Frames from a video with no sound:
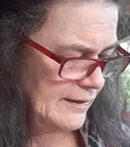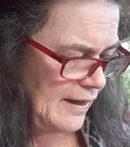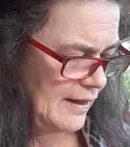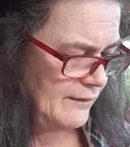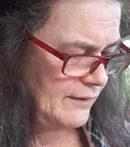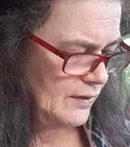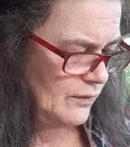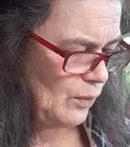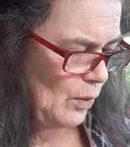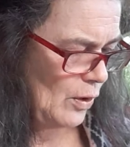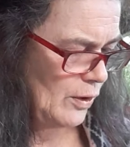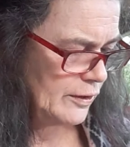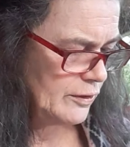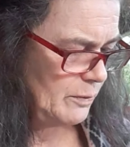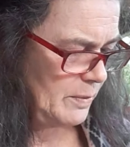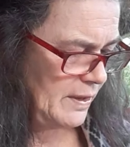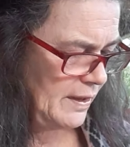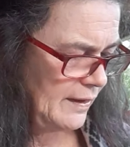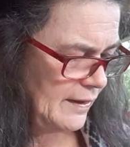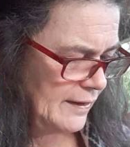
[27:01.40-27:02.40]
David walked
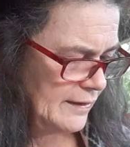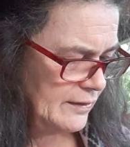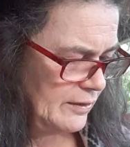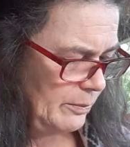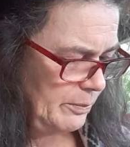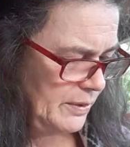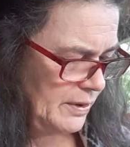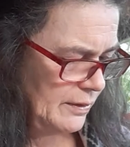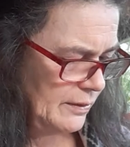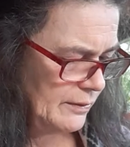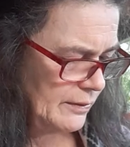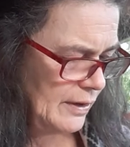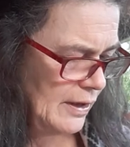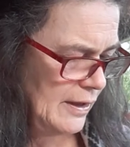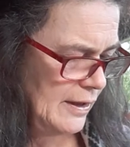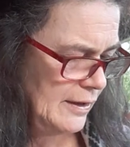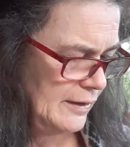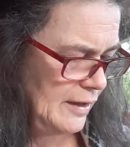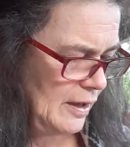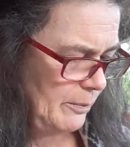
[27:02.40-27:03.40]
behind the bier.
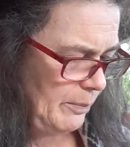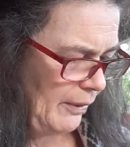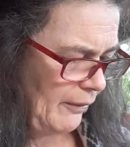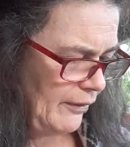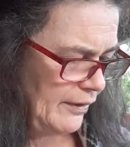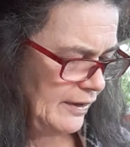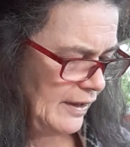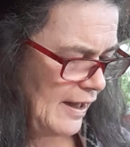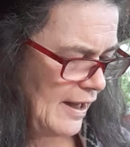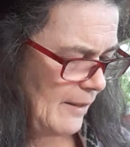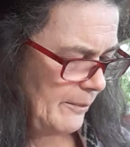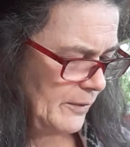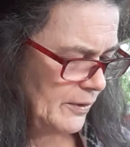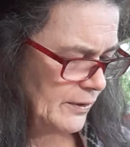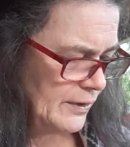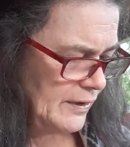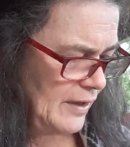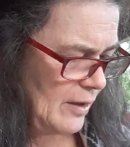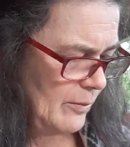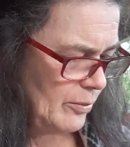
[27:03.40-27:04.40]
They buried Abner
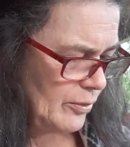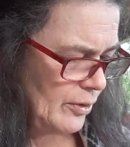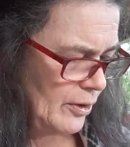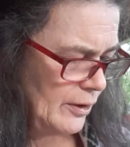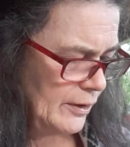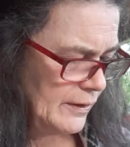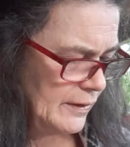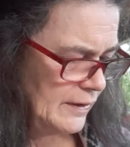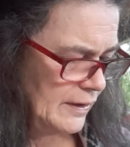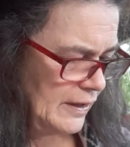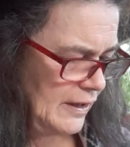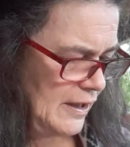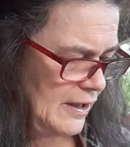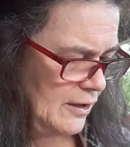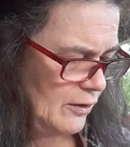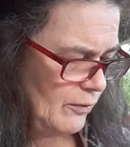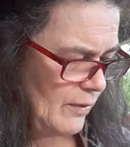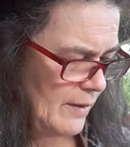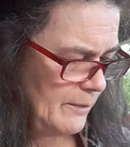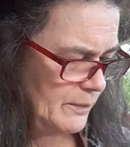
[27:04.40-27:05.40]
at Hebron, and the
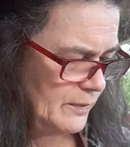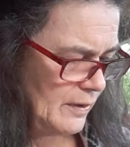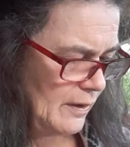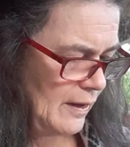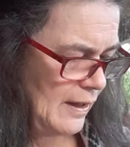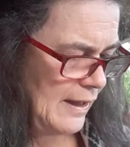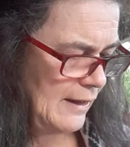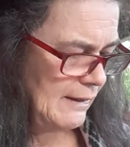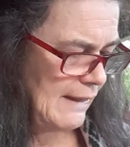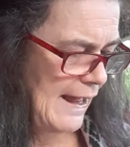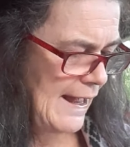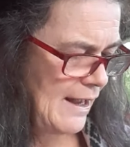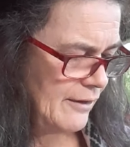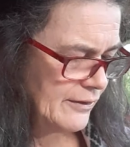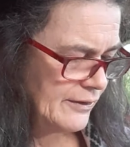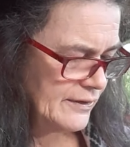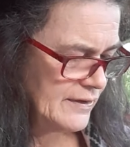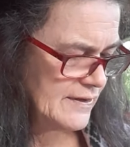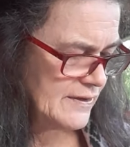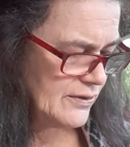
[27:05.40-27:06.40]
king wept aloud
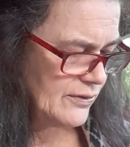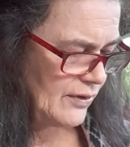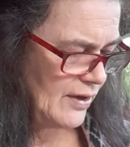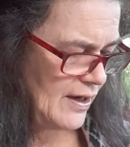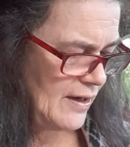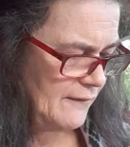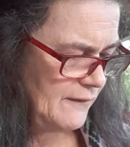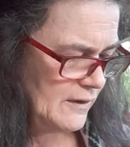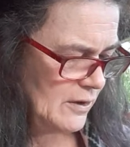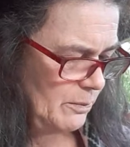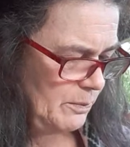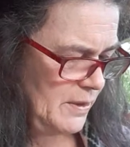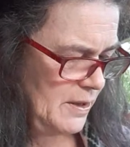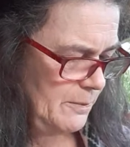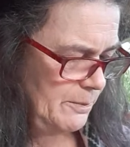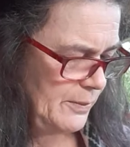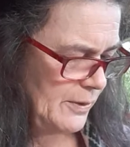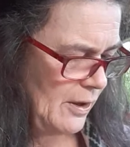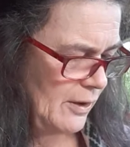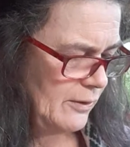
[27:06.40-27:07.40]
on his grave, and the
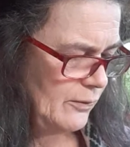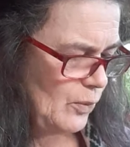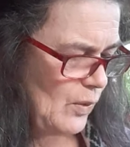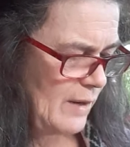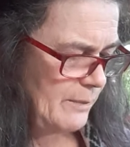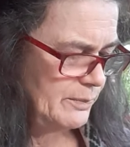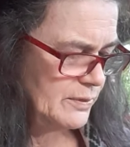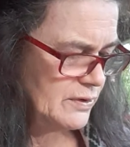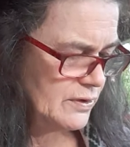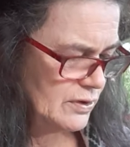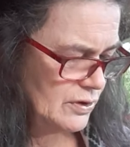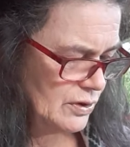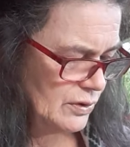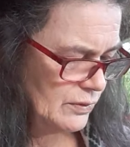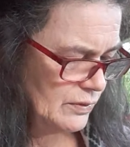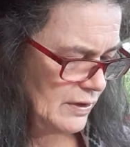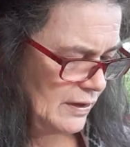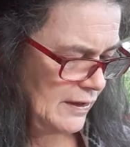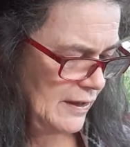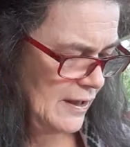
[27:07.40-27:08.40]
people all wept
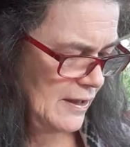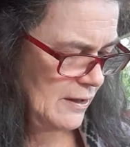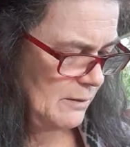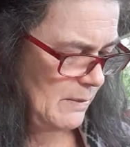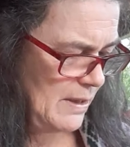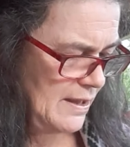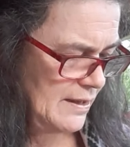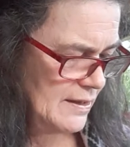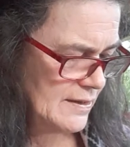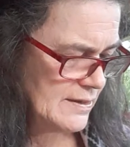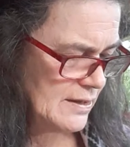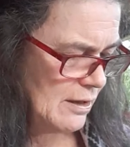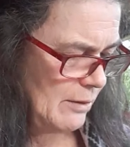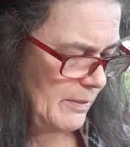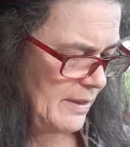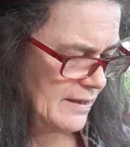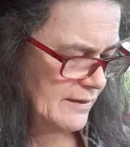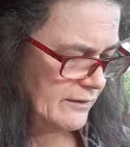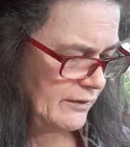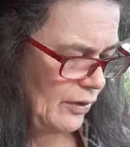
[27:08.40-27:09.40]
too. The king made his
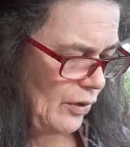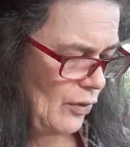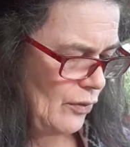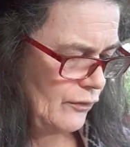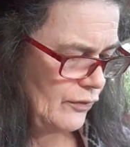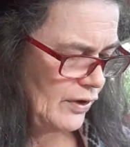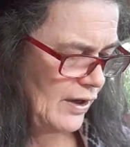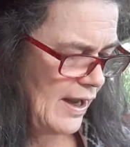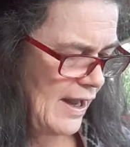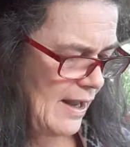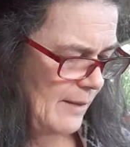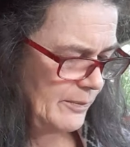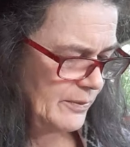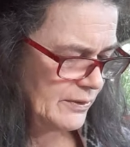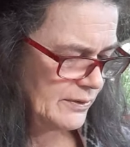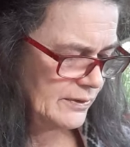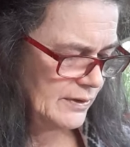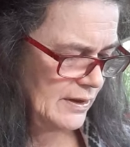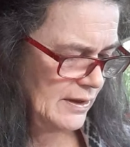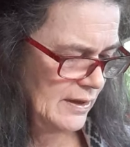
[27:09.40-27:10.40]
lament over
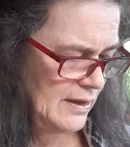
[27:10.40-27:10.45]
Abner.